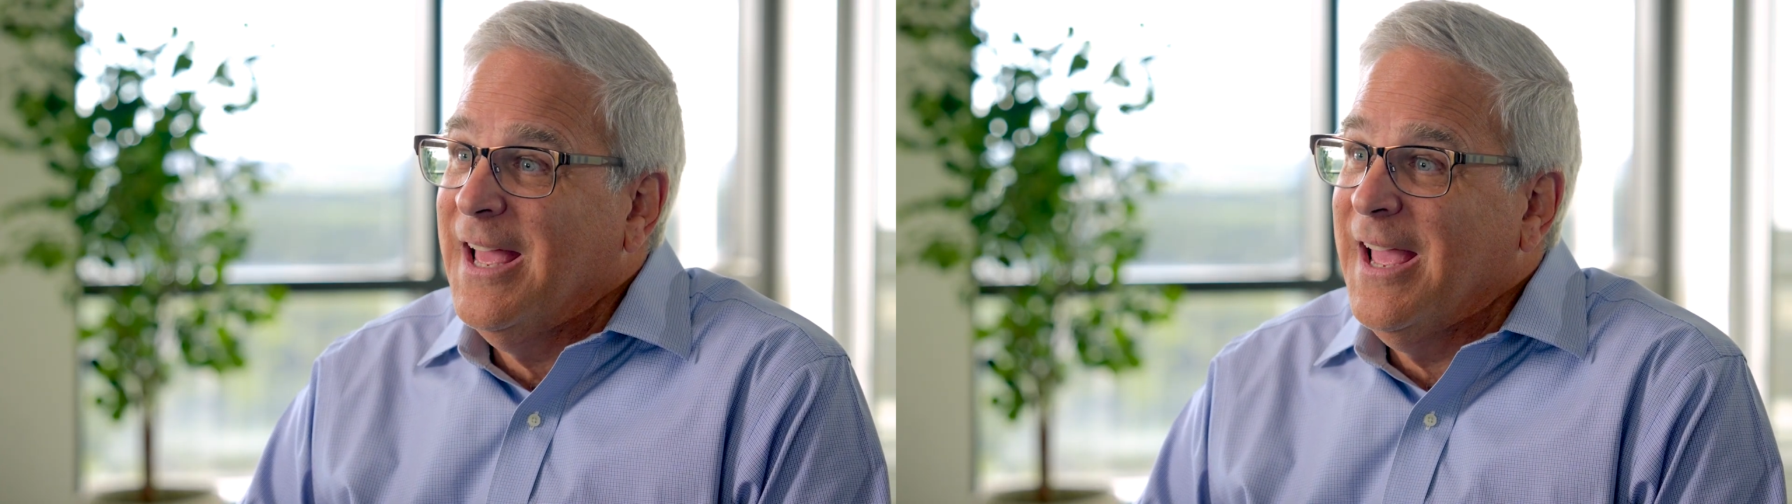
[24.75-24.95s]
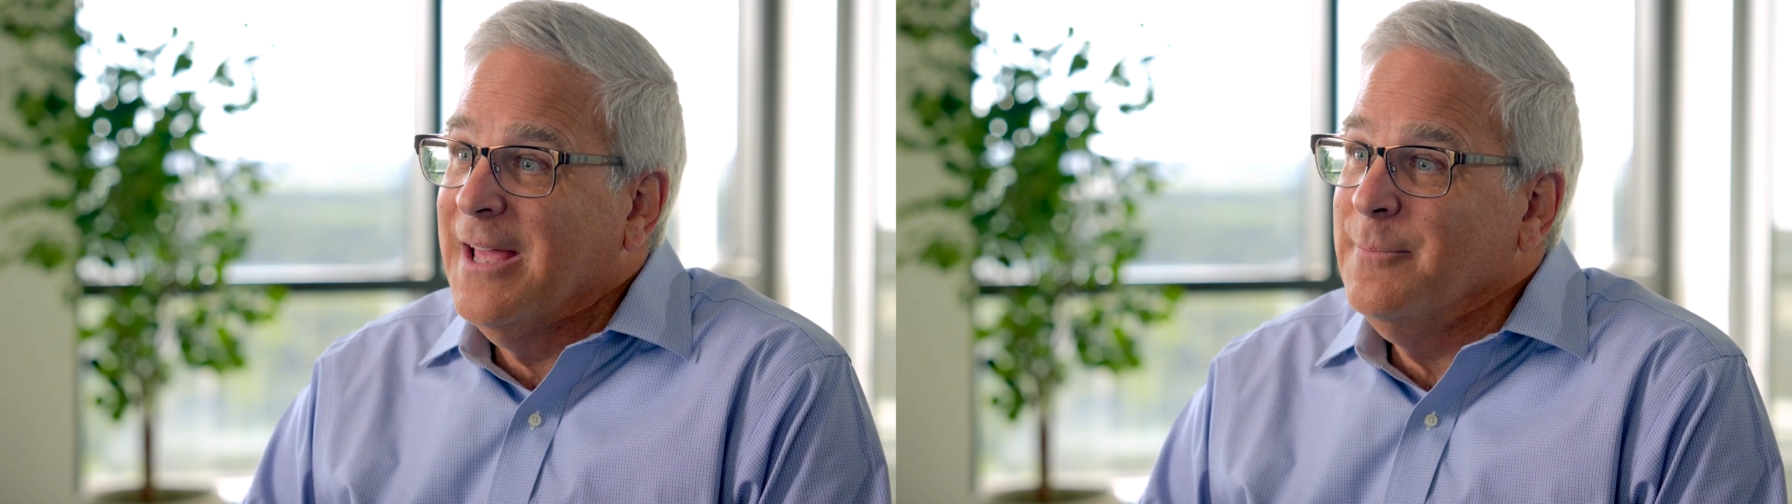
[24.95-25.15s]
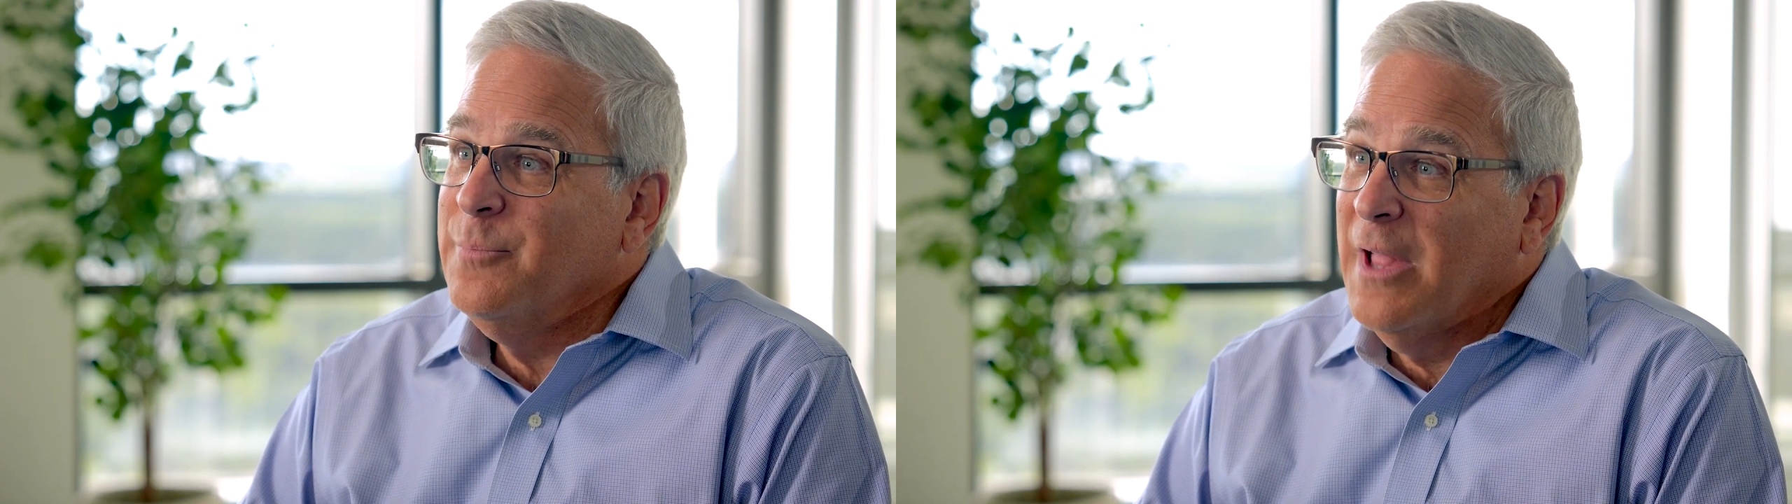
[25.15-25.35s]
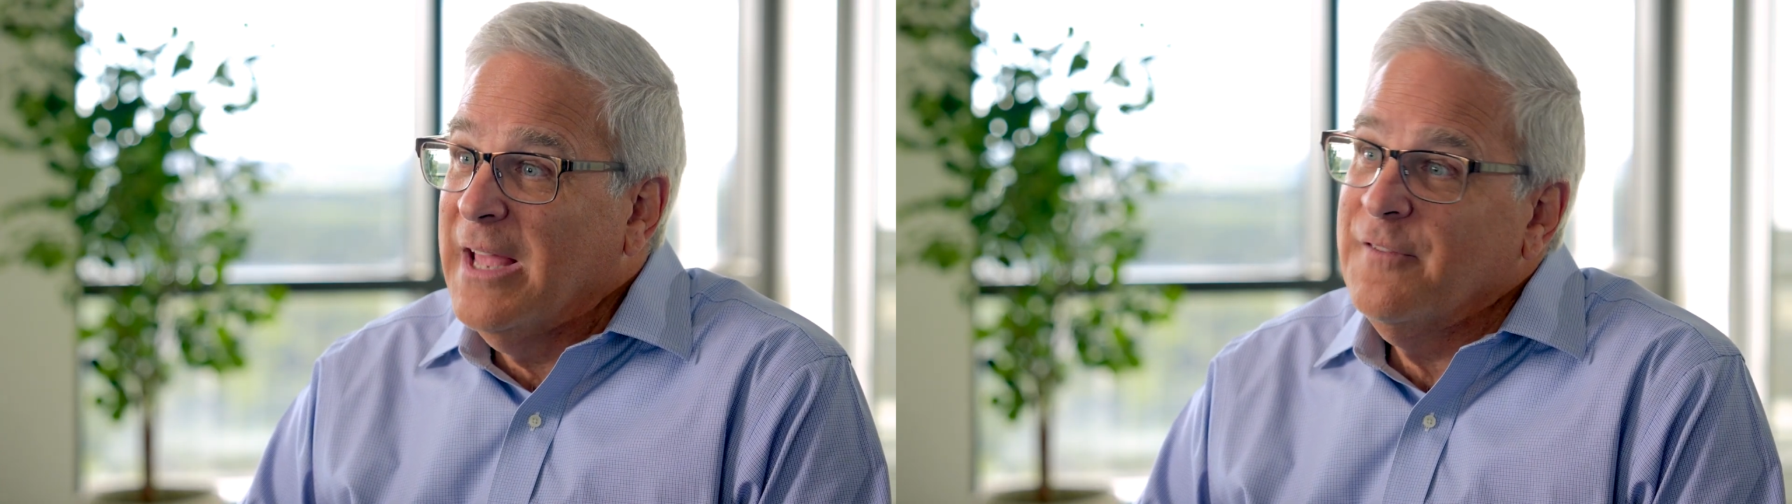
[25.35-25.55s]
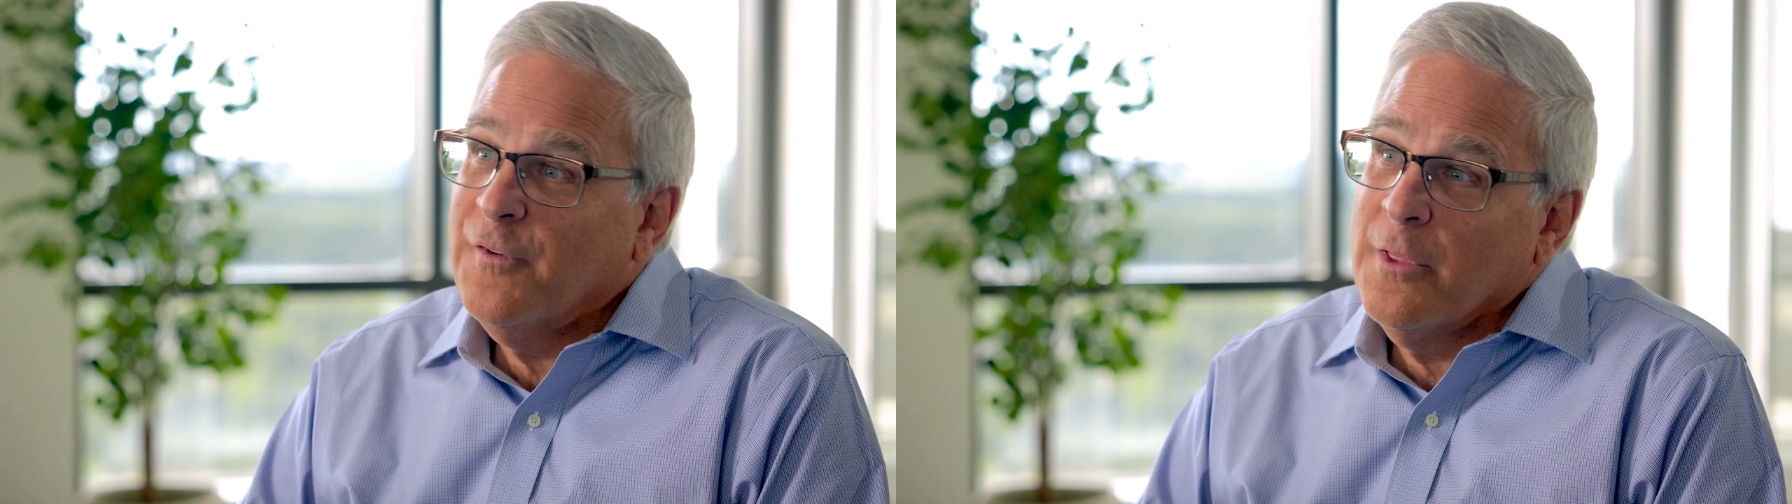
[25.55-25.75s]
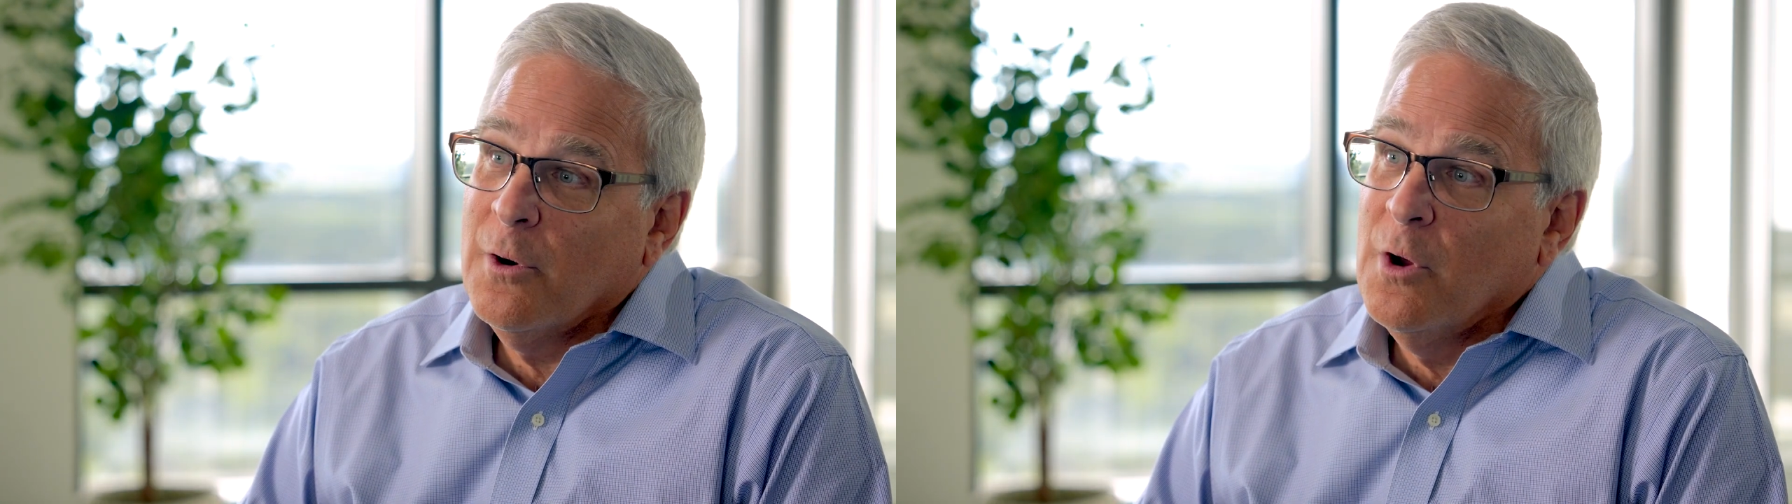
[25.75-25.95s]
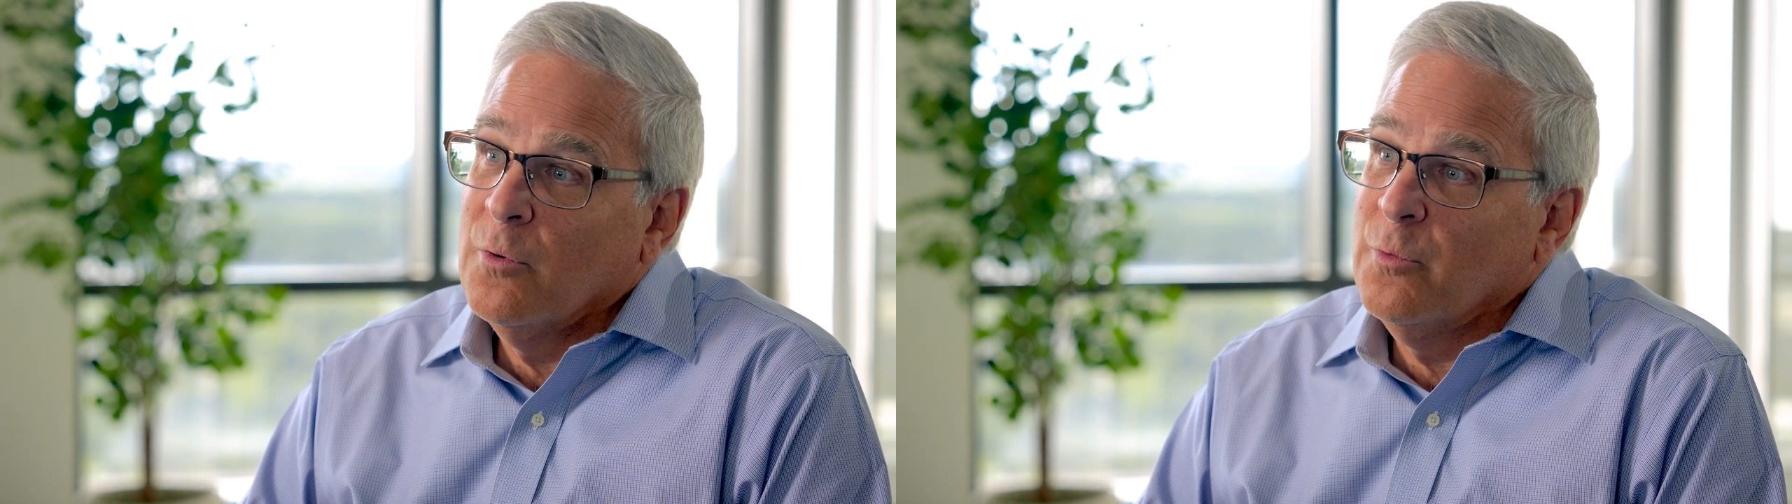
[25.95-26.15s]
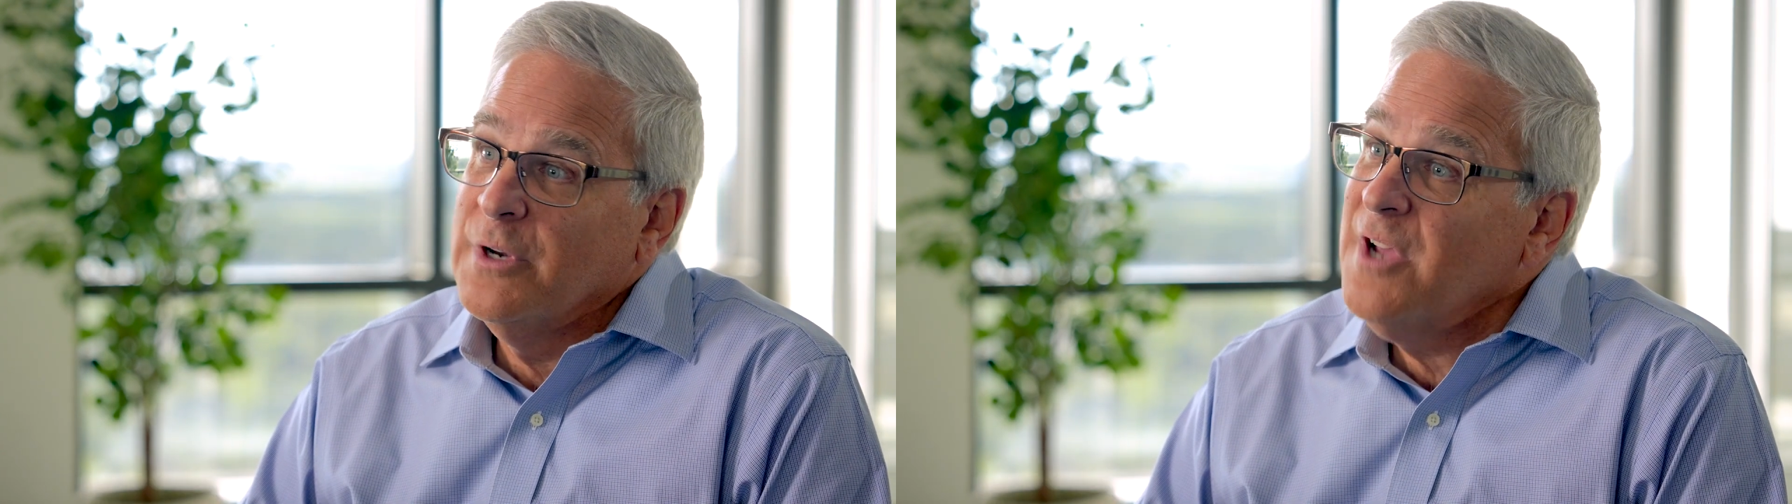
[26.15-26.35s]
and planning for their
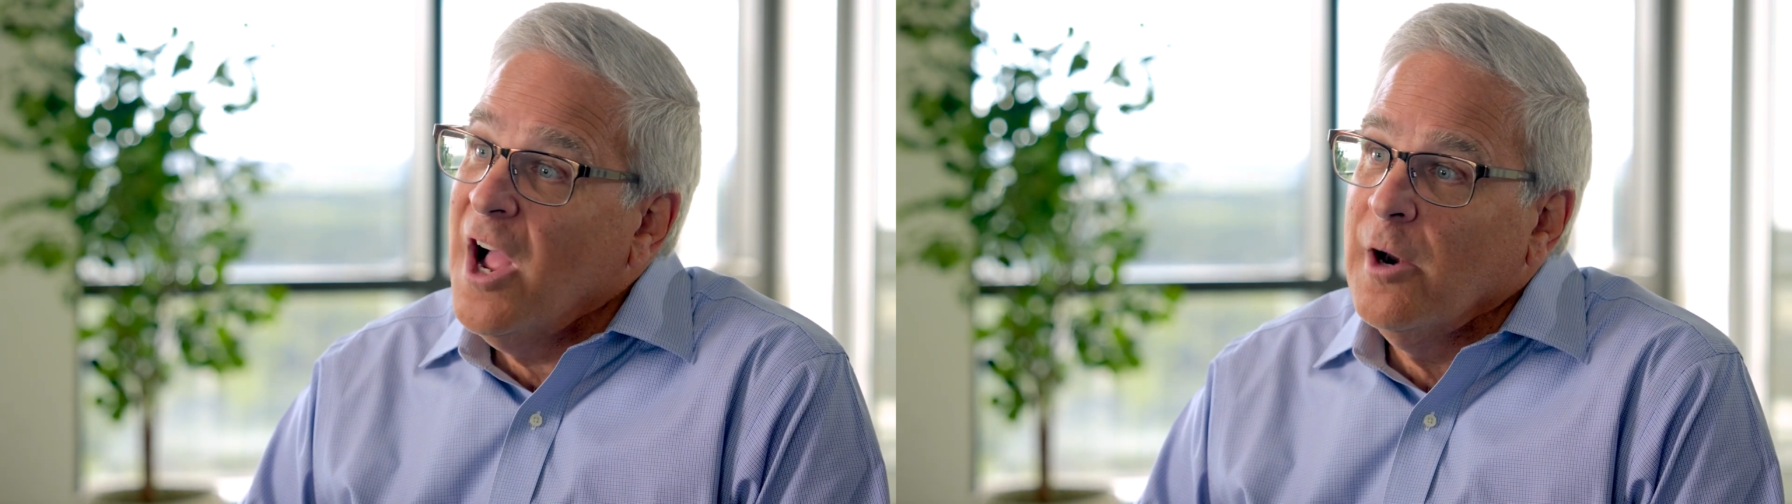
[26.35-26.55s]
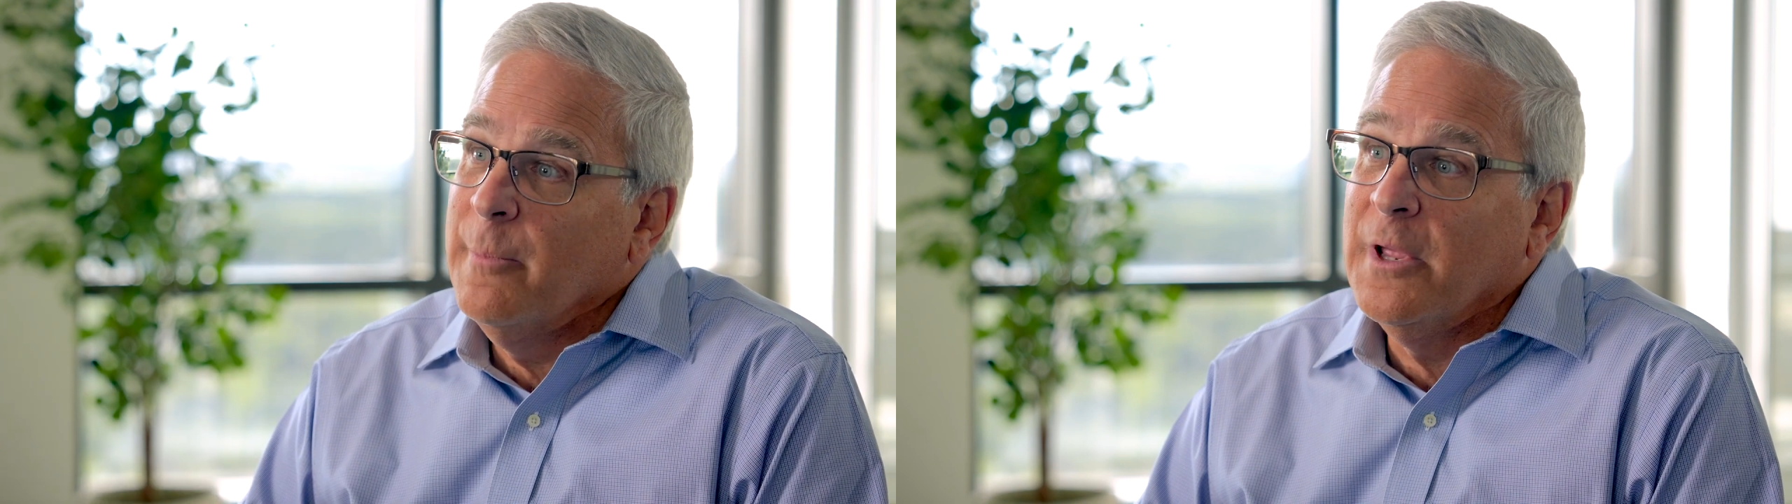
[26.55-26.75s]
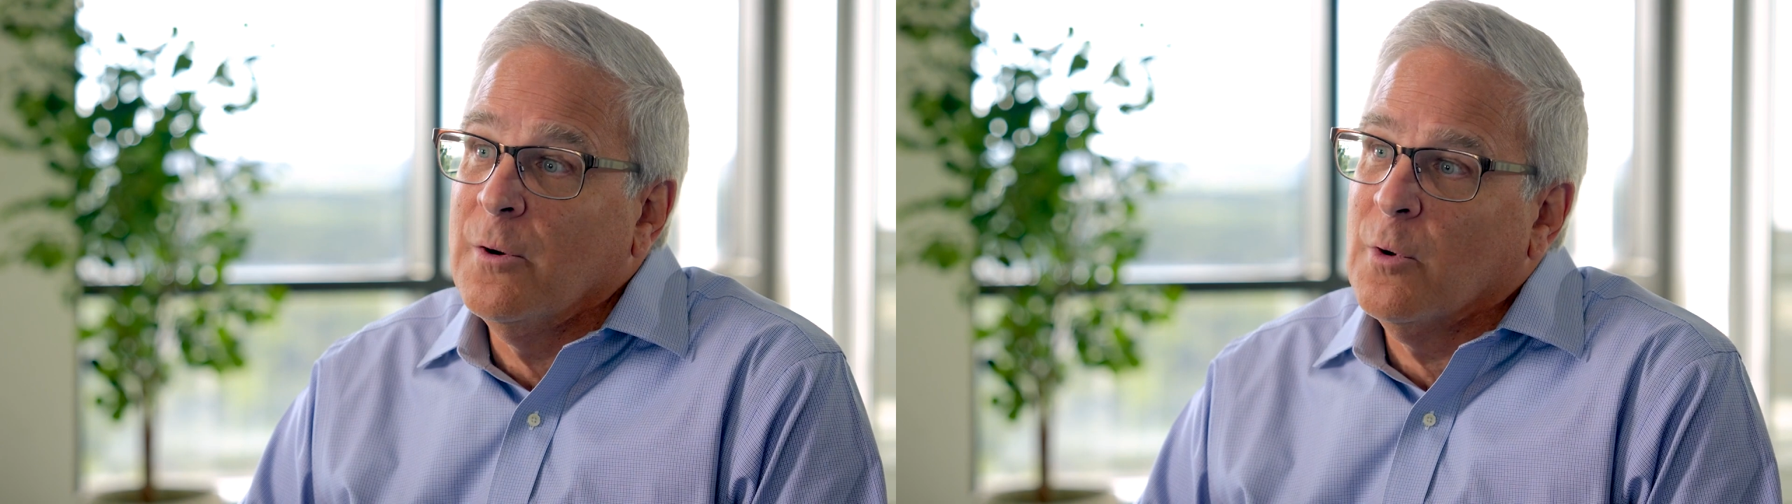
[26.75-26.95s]
own retirement,